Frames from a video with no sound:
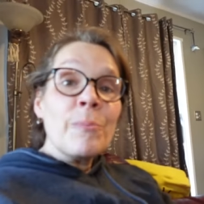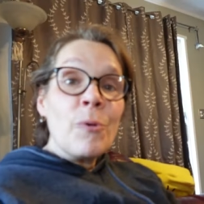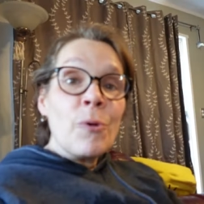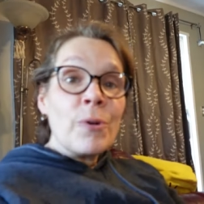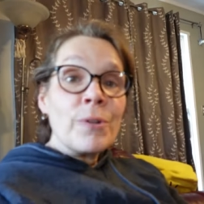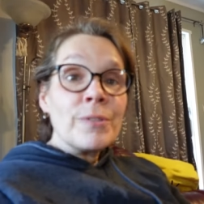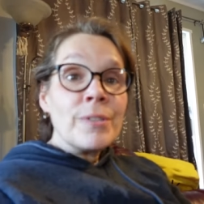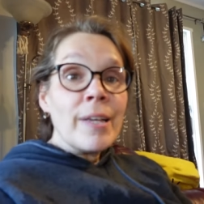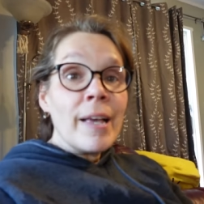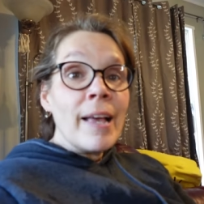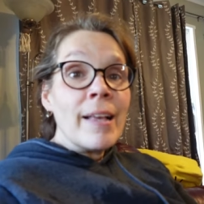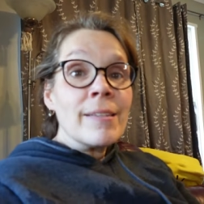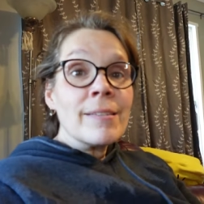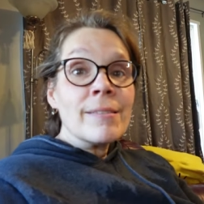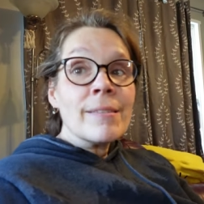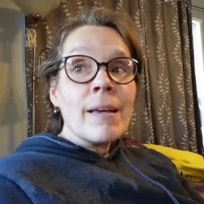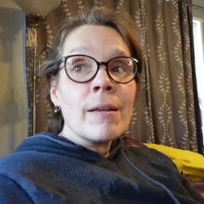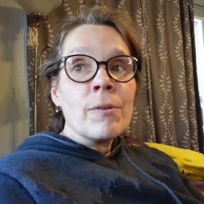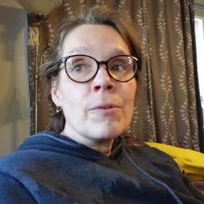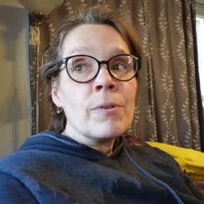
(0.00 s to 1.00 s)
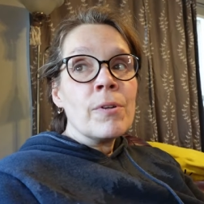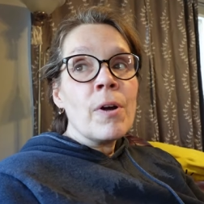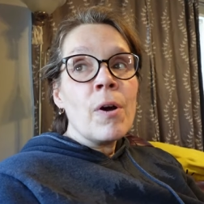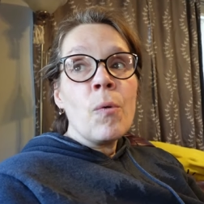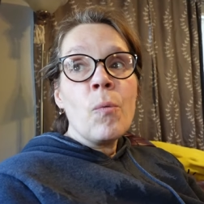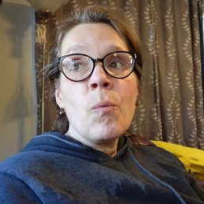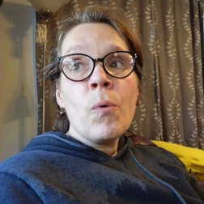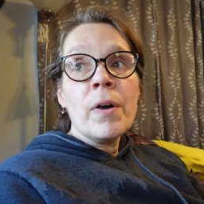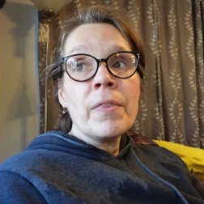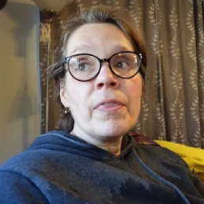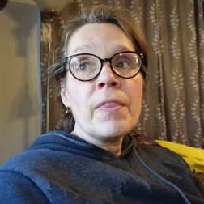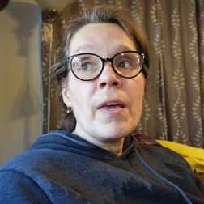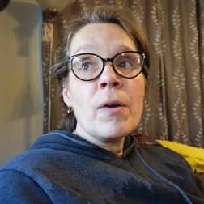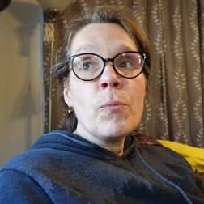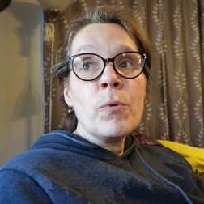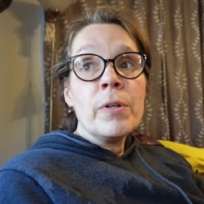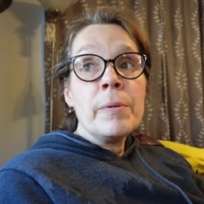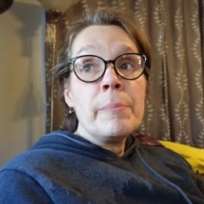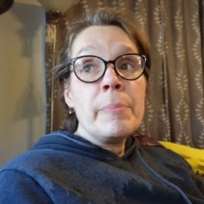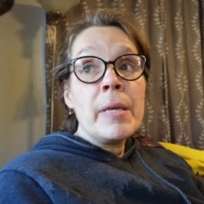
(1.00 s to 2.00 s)
more tests. I don't know what they
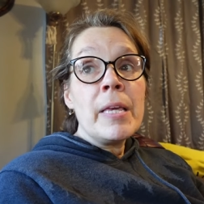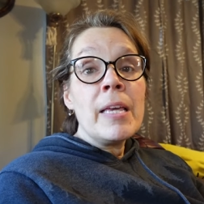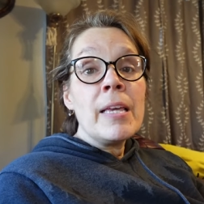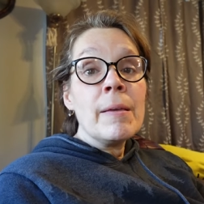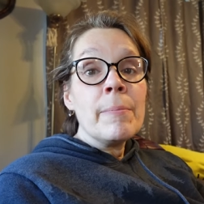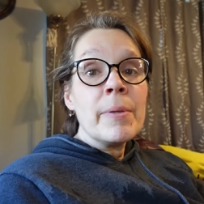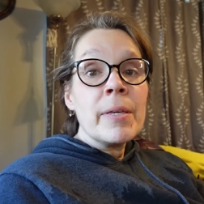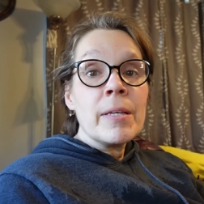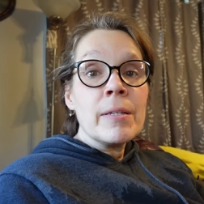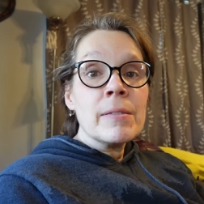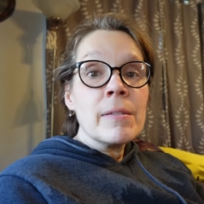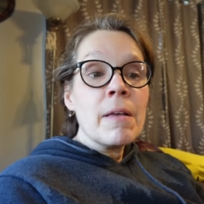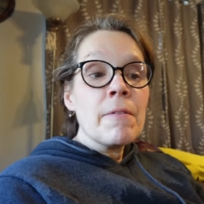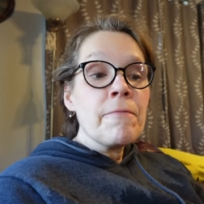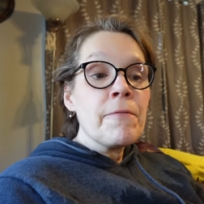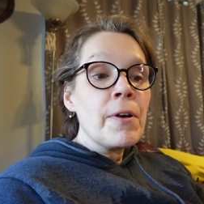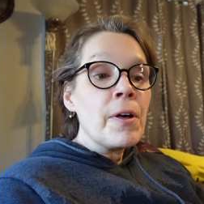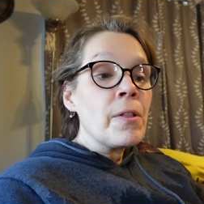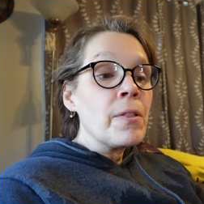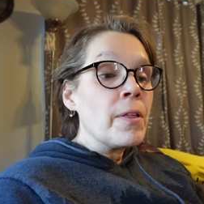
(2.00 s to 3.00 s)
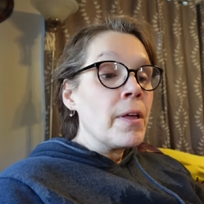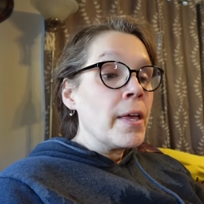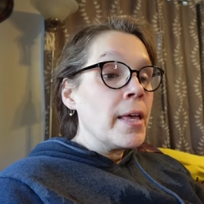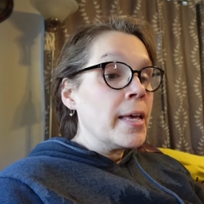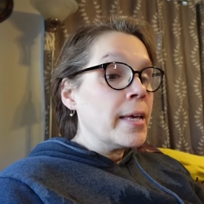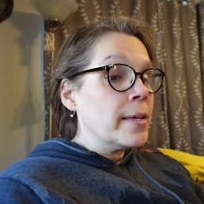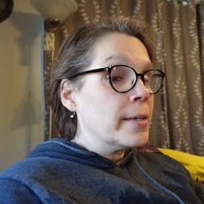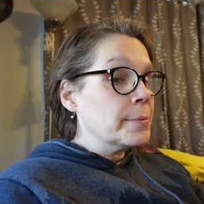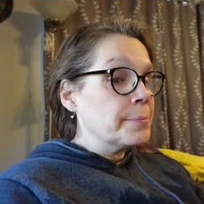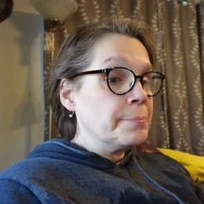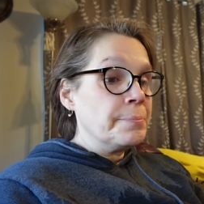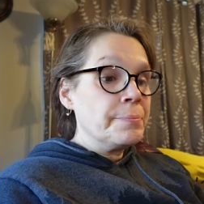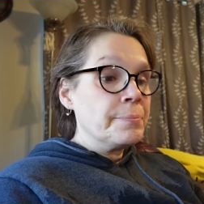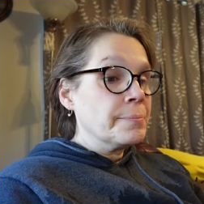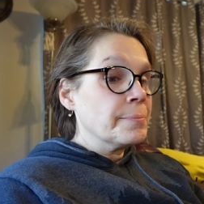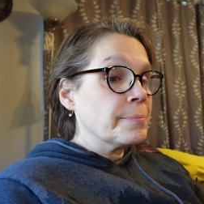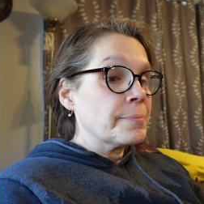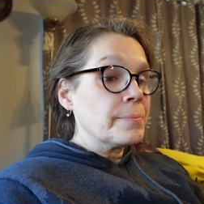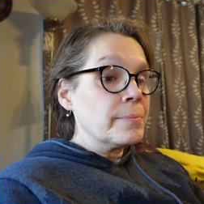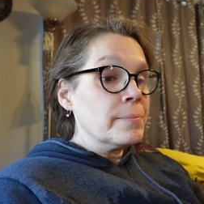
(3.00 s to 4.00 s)
would be, because I felt like
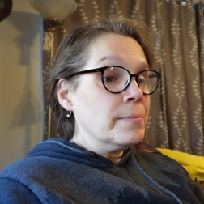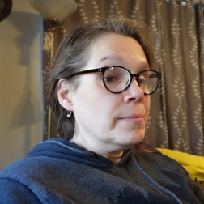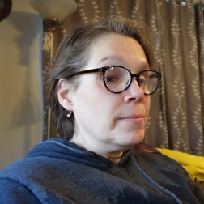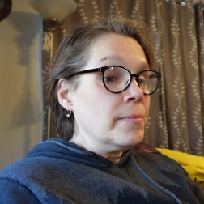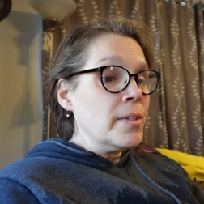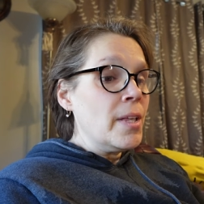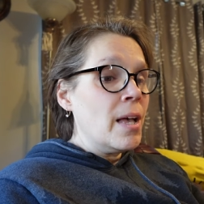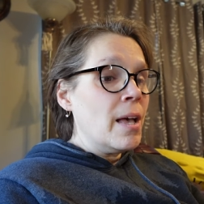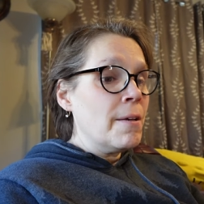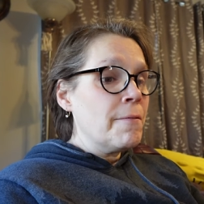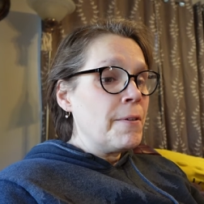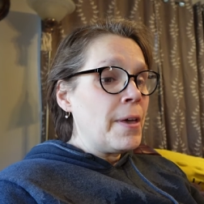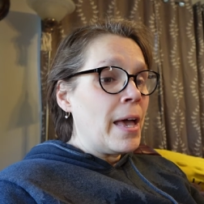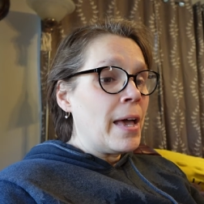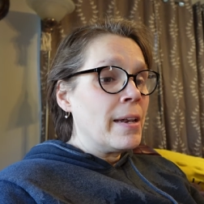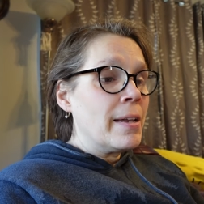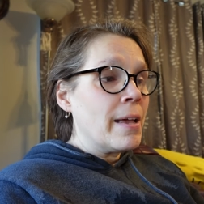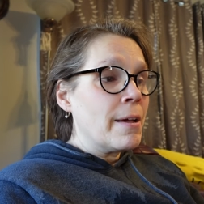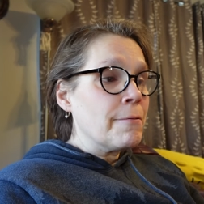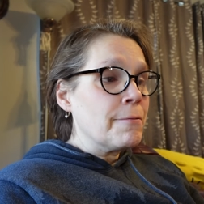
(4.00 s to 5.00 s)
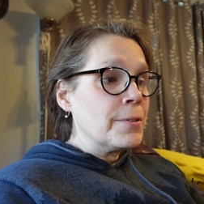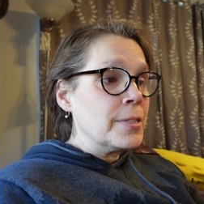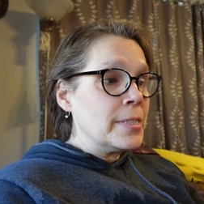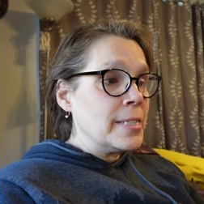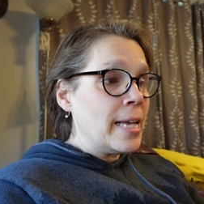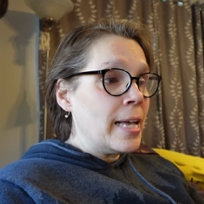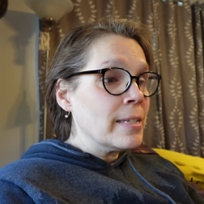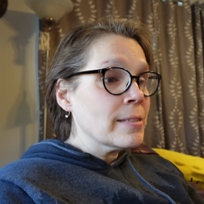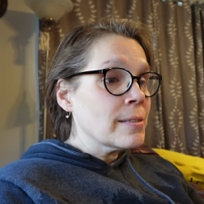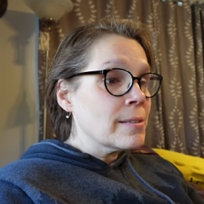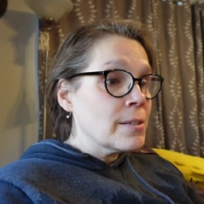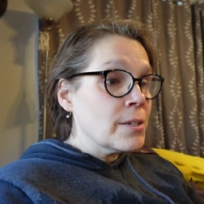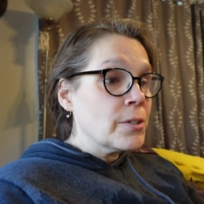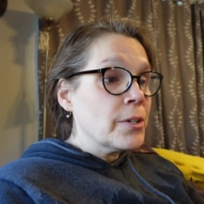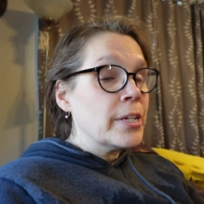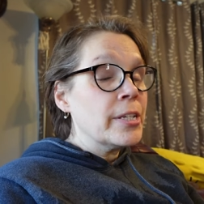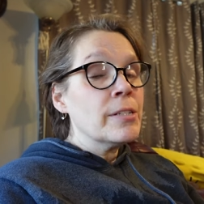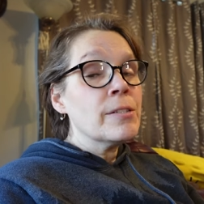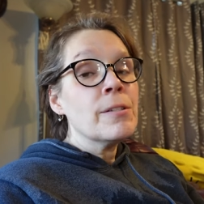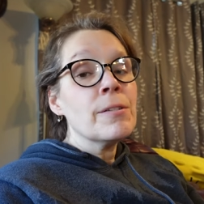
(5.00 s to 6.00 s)
I've had every test there
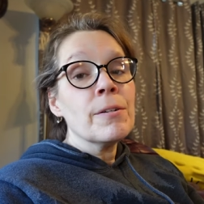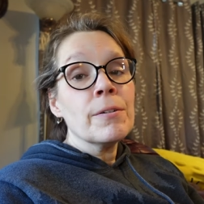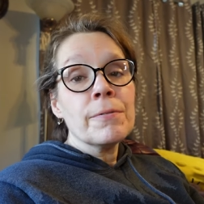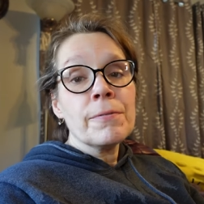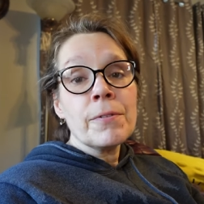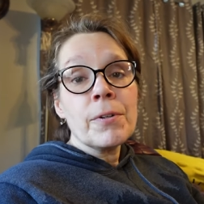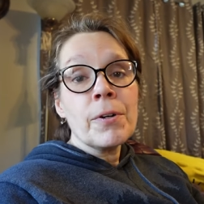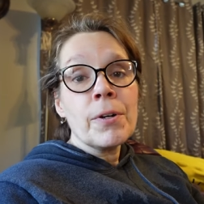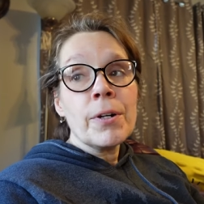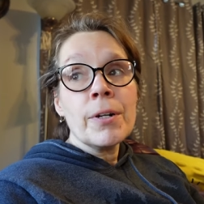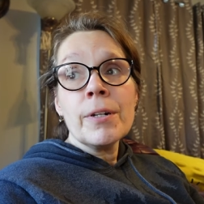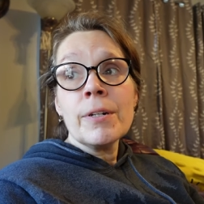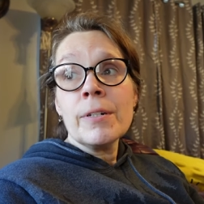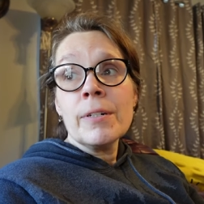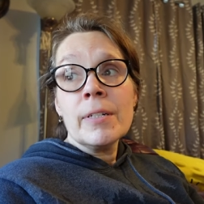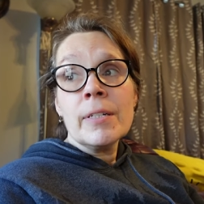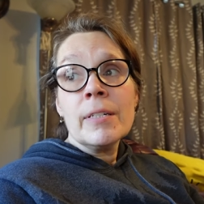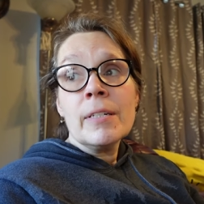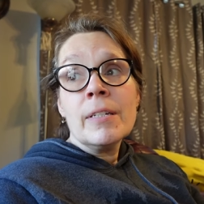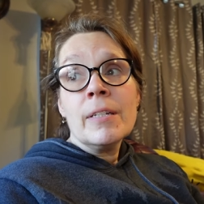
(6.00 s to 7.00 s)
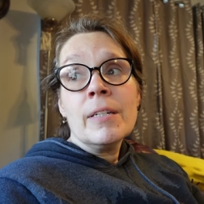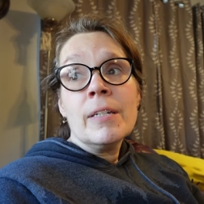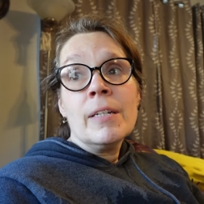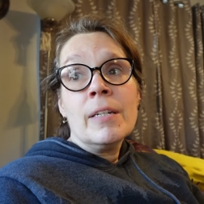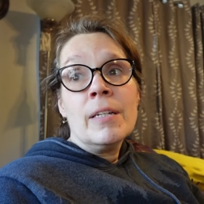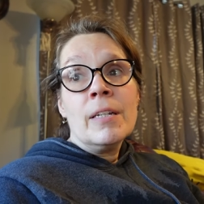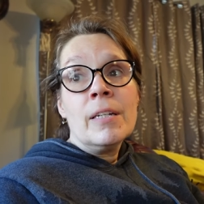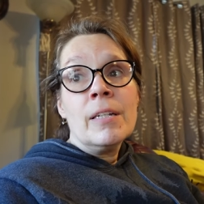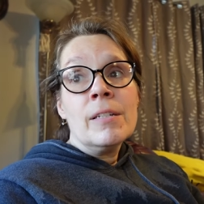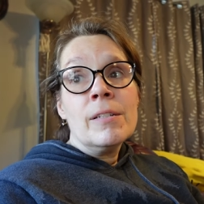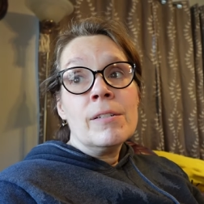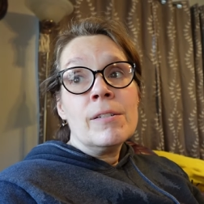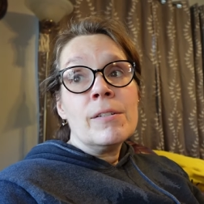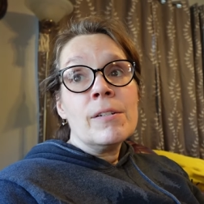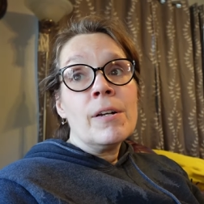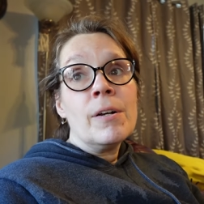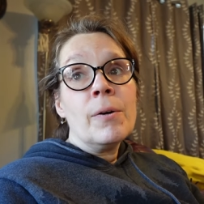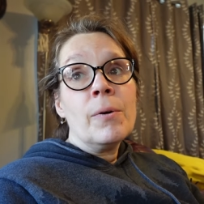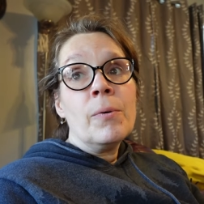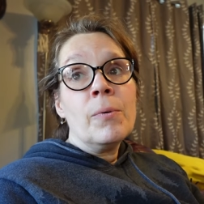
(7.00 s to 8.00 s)
is so far.
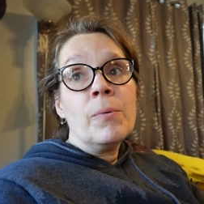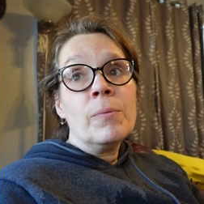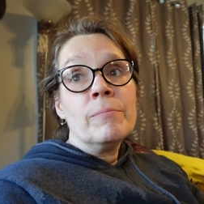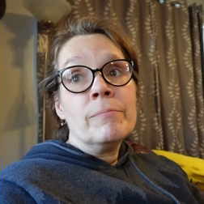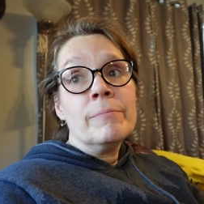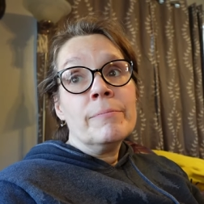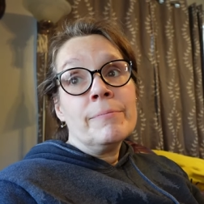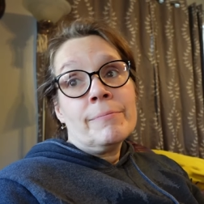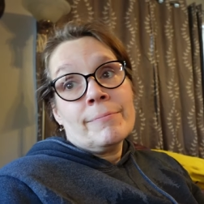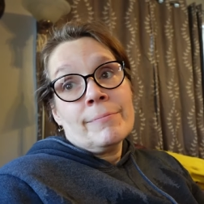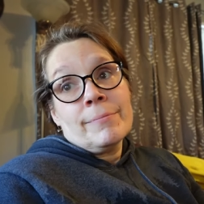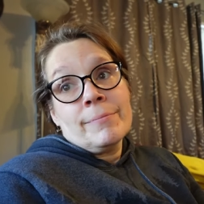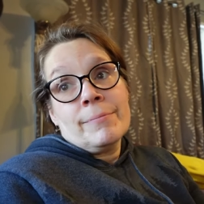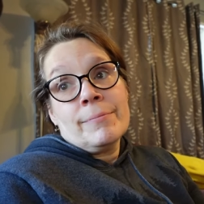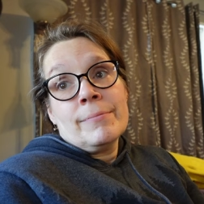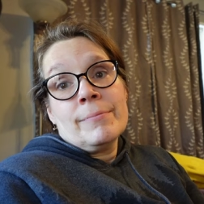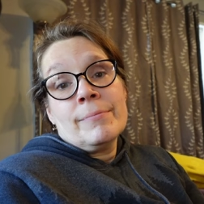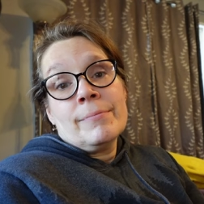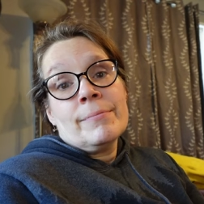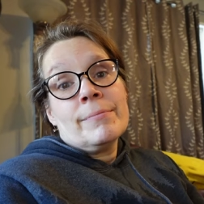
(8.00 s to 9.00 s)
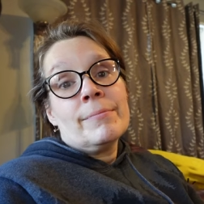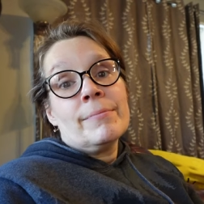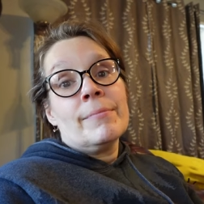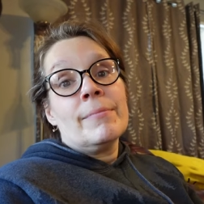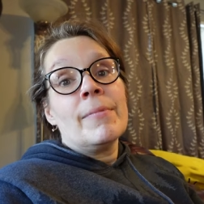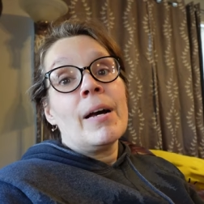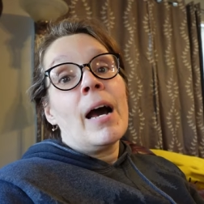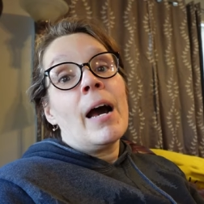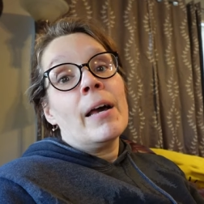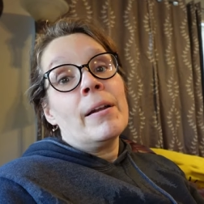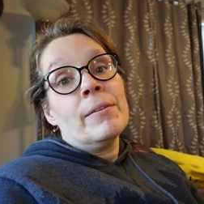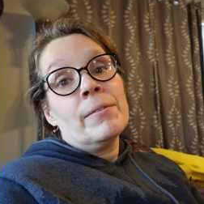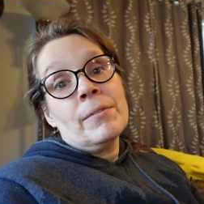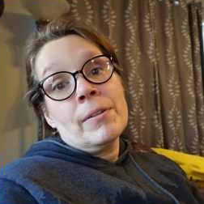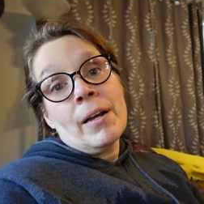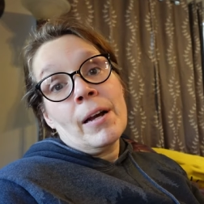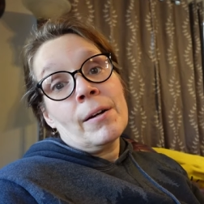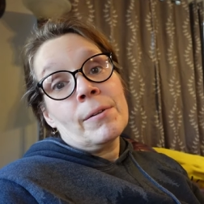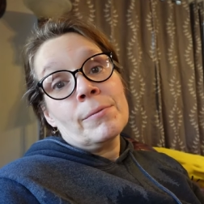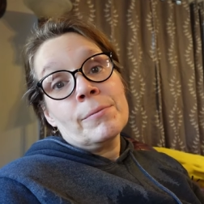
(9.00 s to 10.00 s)
So, I don't
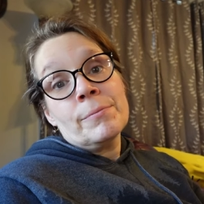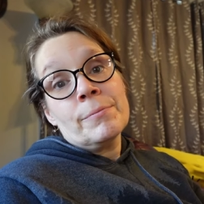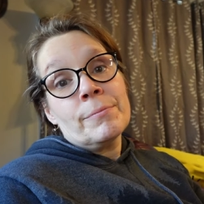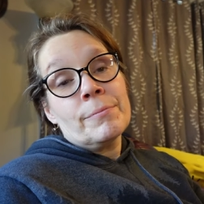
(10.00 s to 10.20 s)
know.